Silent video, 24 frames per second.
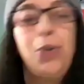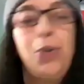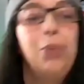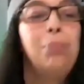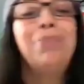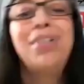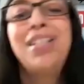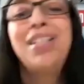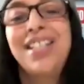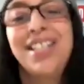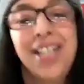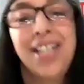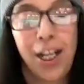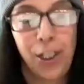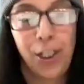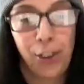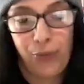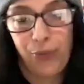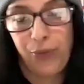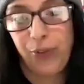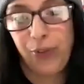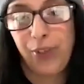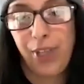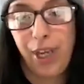$1 million
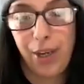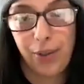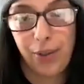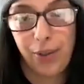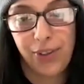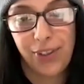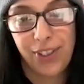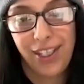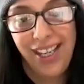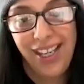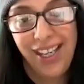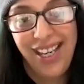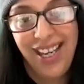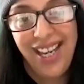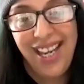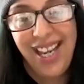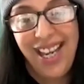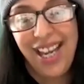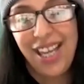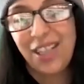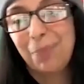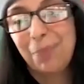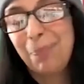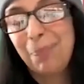for this house,
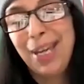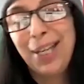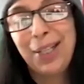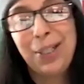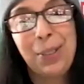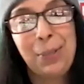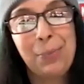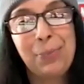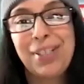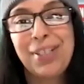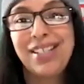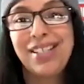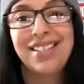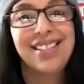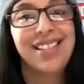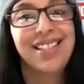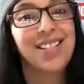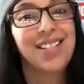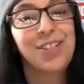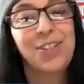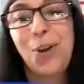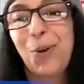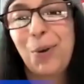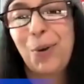and the bank comes in and
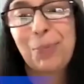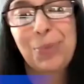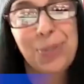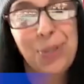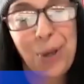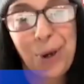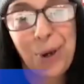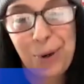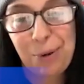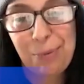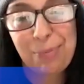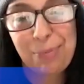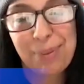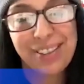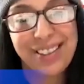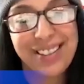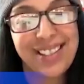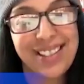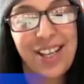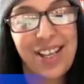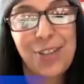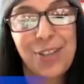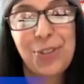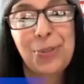says, no, I'm sorry, but
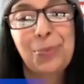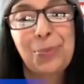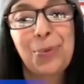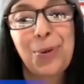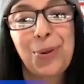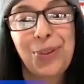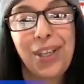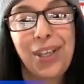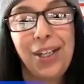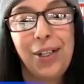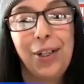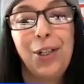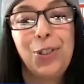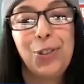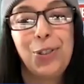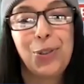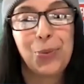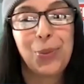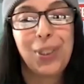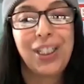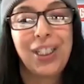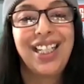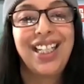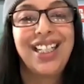this house is worth $800.
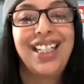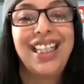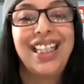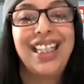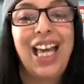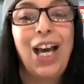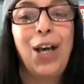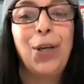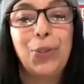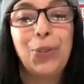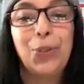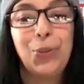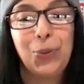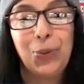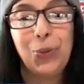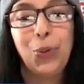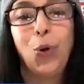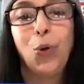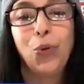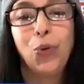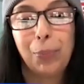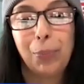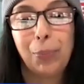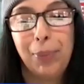We can't allow you to
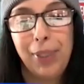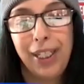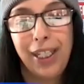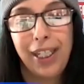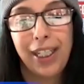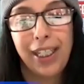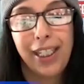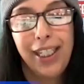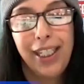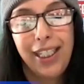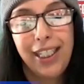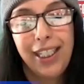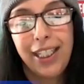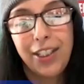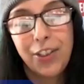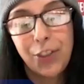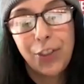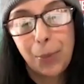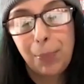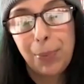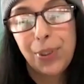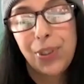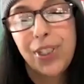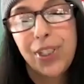overpay. It's
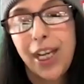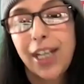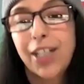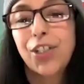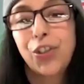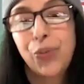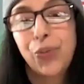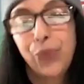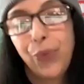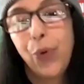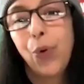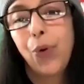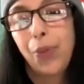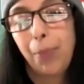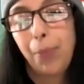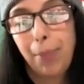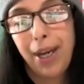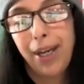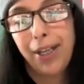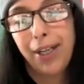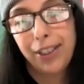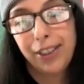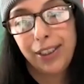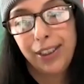a protection for the
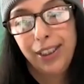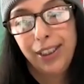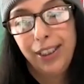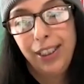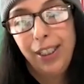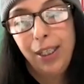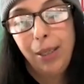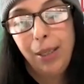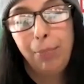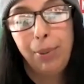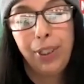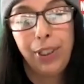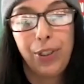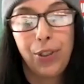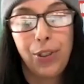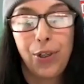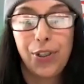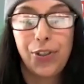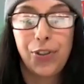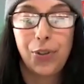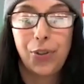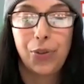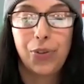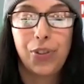buyer. But it
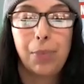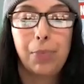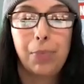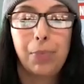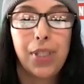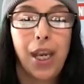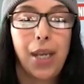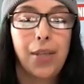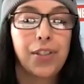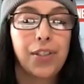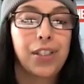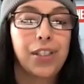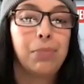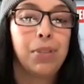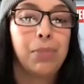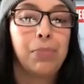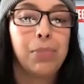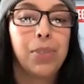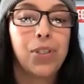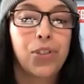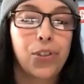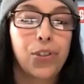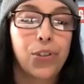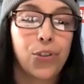also sometimes can be
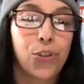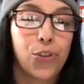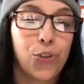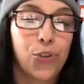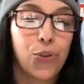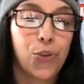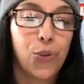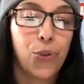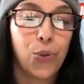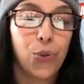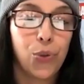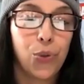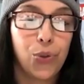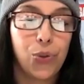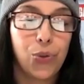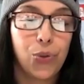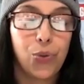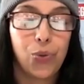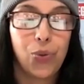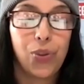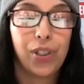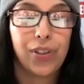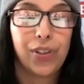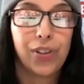misconstrued
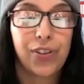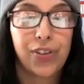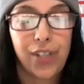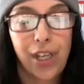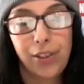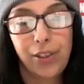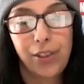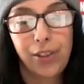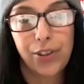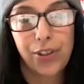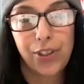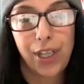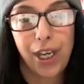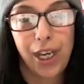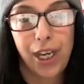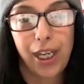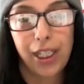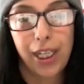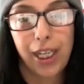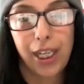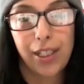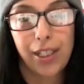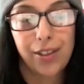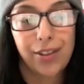to the seller side
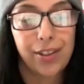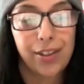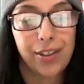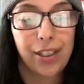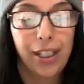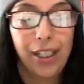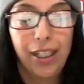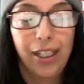as,